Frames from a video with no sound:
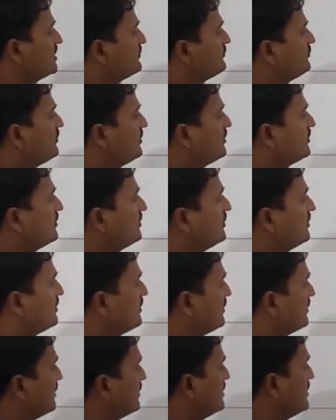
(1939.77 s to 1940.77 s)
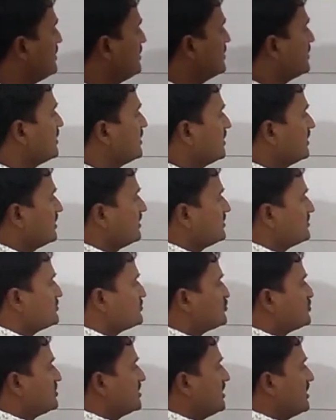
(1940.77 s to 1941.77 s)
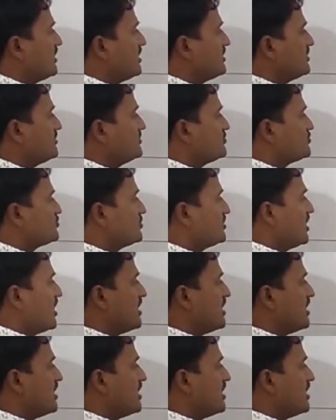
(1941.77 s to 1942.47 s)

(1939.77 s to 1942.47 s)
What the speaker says: So here you should